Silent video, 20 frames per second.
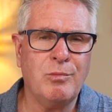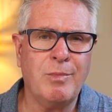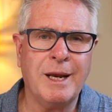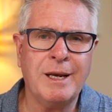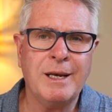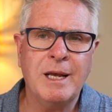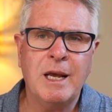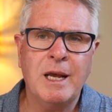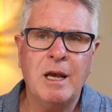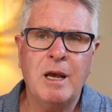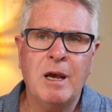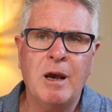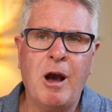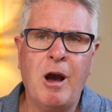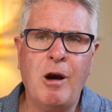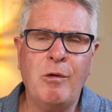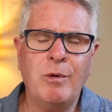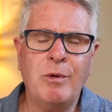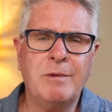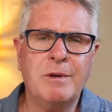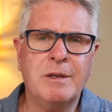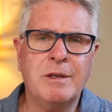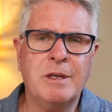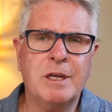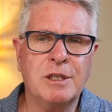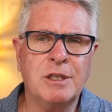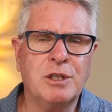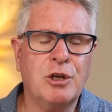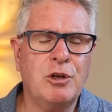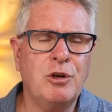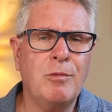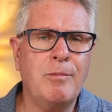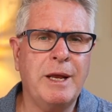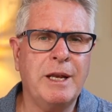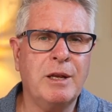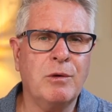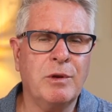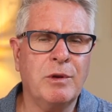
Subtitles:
But I would continue meeting